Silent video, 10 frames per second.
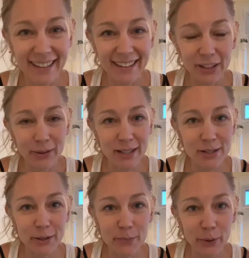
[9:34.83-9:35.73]
you guys
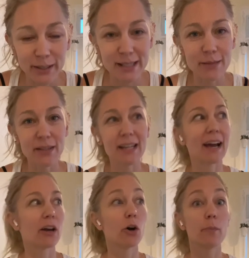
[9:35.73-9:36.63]
are important to me.
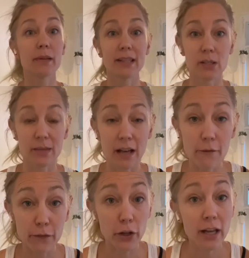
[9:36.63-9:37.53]
I hope this was
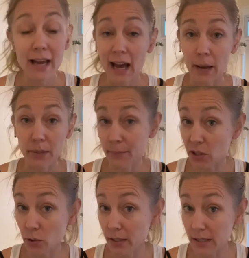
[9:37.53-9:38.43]
helpful. I'm gonna be
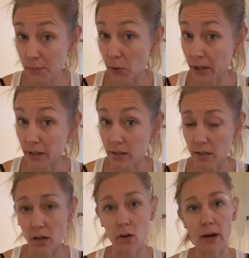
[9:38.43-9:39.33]
doing some more.
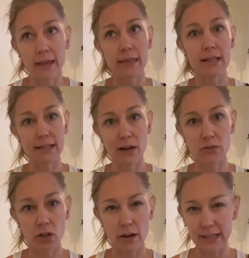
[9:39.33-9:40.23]
So I think down
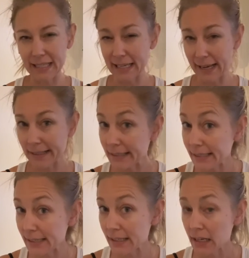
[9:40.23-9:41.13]
dog is
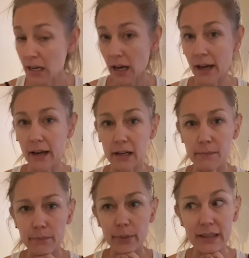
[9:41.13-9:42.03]
next,
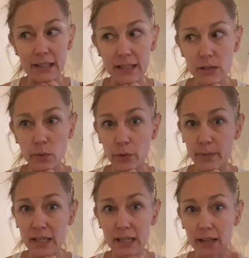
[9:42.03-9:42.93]
but these will
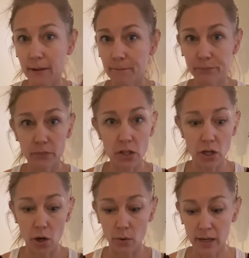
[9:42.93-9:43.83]
be,
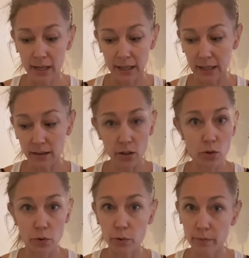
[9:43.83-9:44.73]
in the
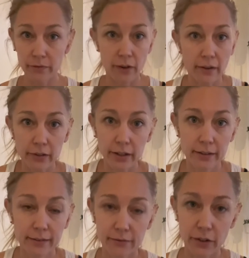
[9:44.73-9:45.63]
group
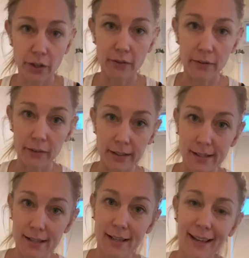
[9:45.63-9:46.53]
forever for your
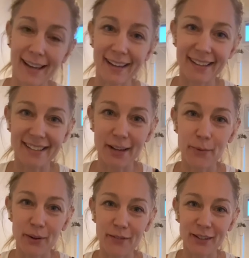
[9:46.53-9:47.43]
reference, and I
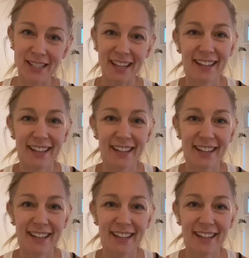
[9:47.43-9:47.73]
hope you have a good day.